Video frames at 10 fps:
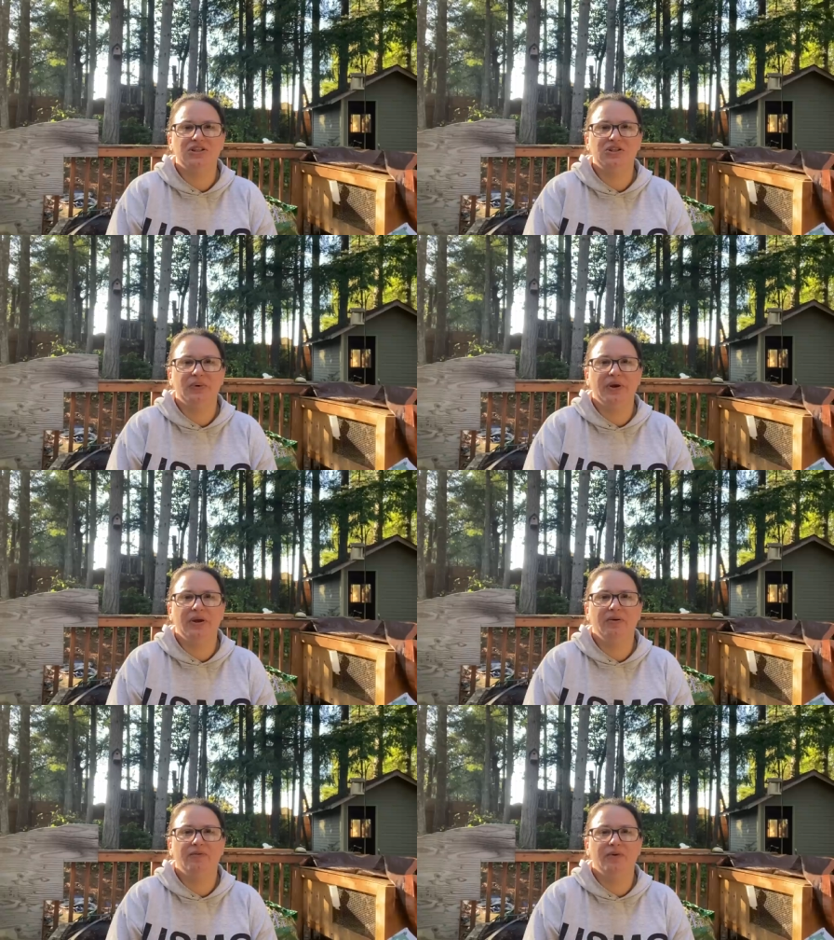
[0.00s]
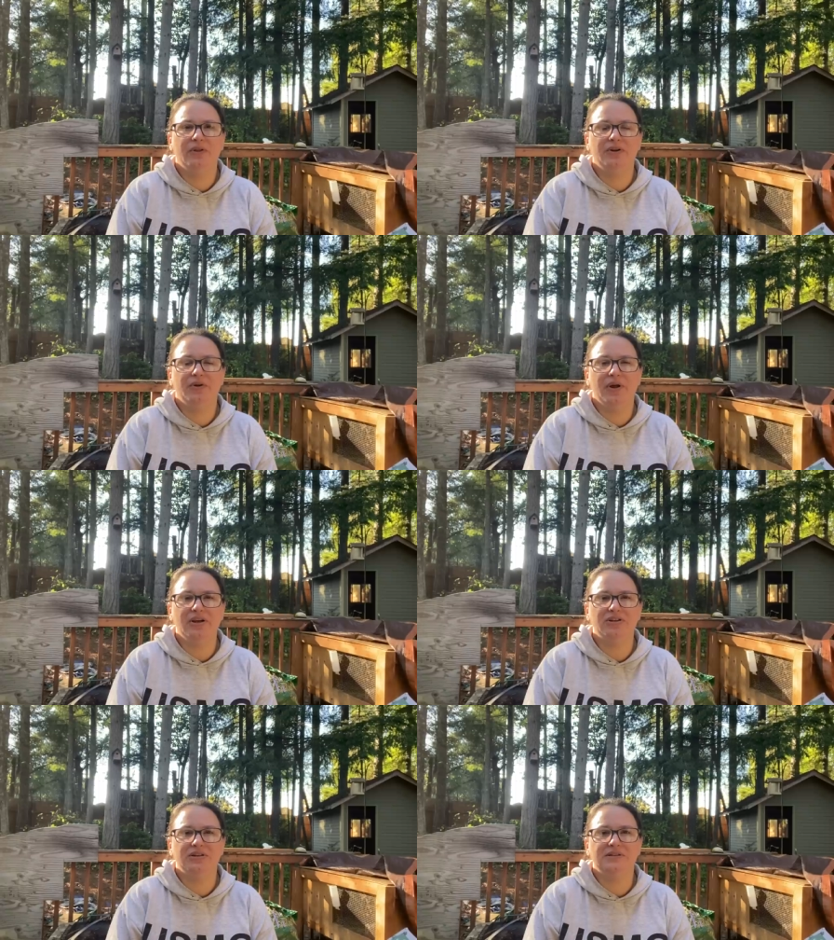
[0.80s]
doing for the
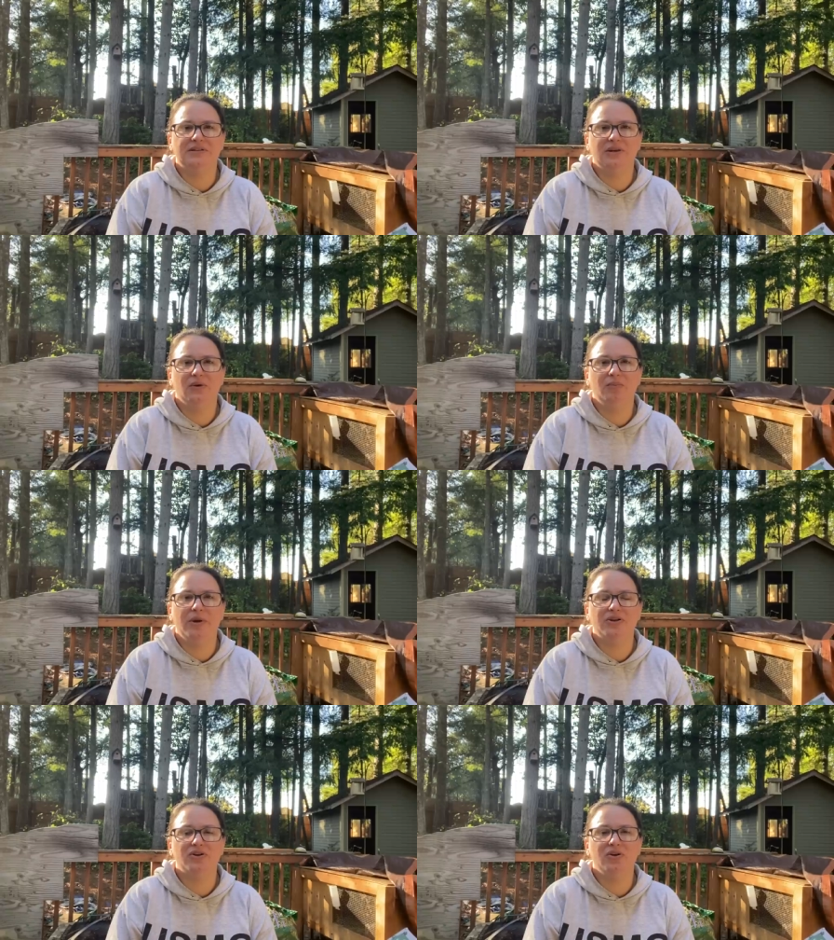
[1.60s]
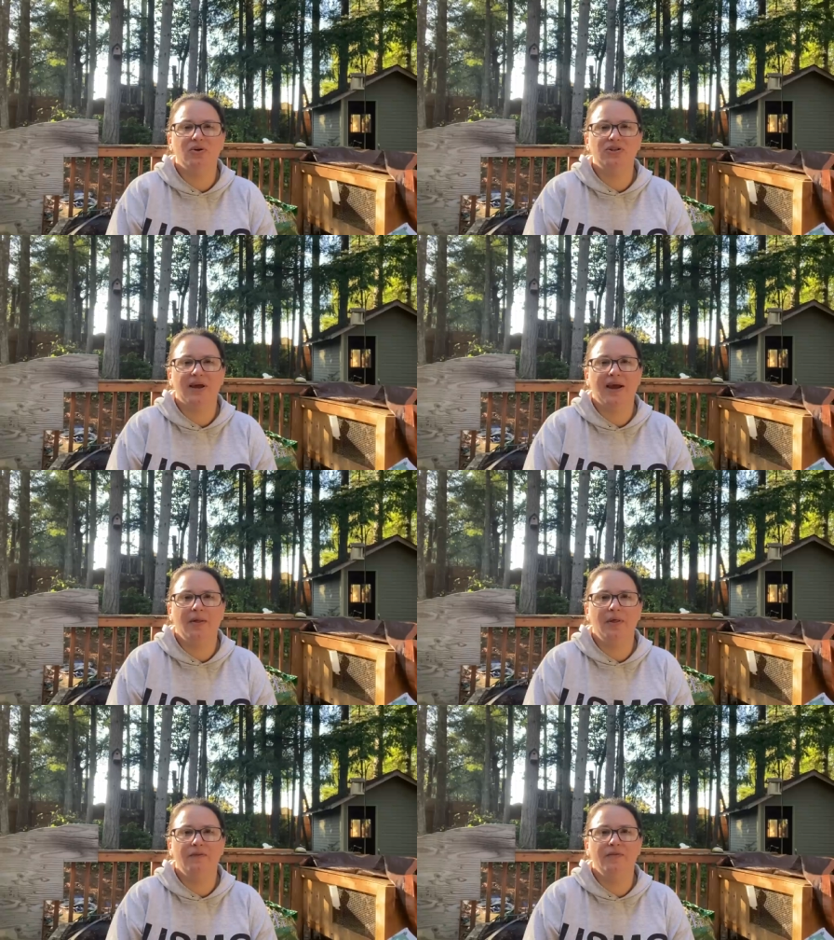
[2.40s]
donations. So make sure you go check
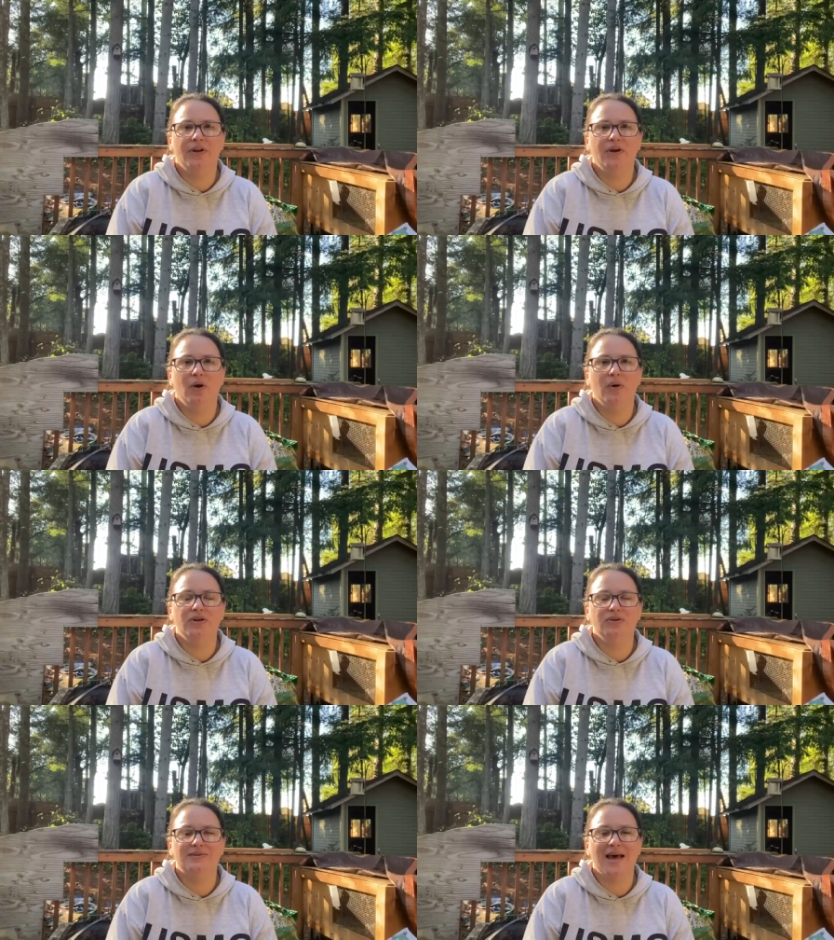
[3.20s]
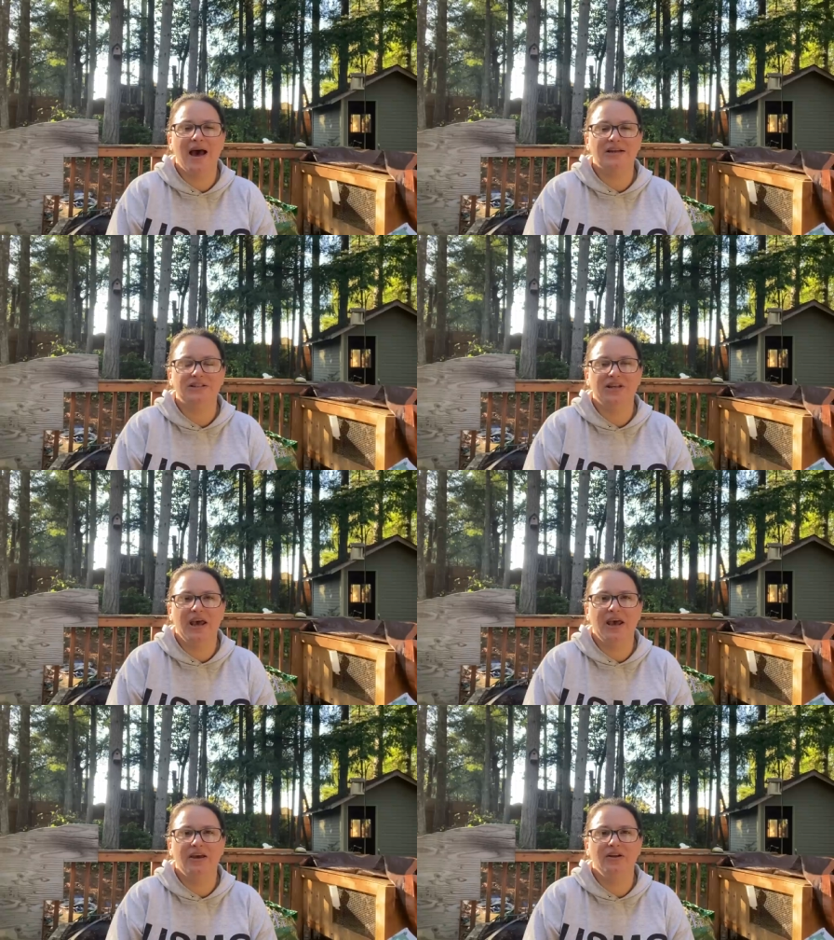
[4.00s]
out that video and use the
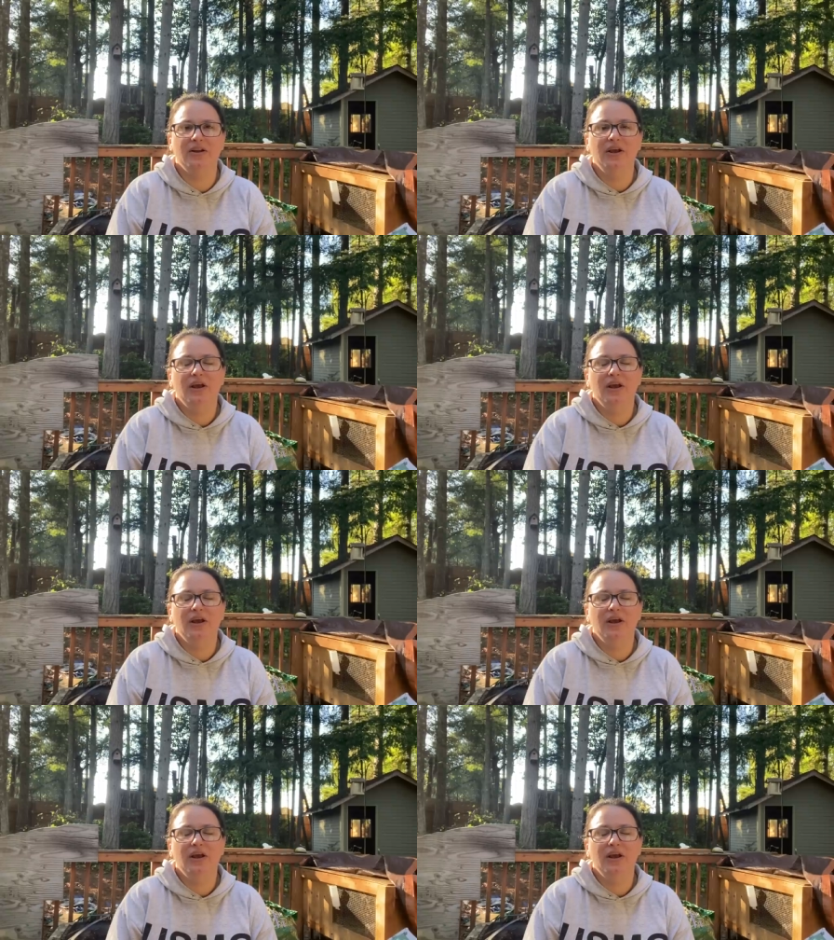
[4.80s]
hashtag and,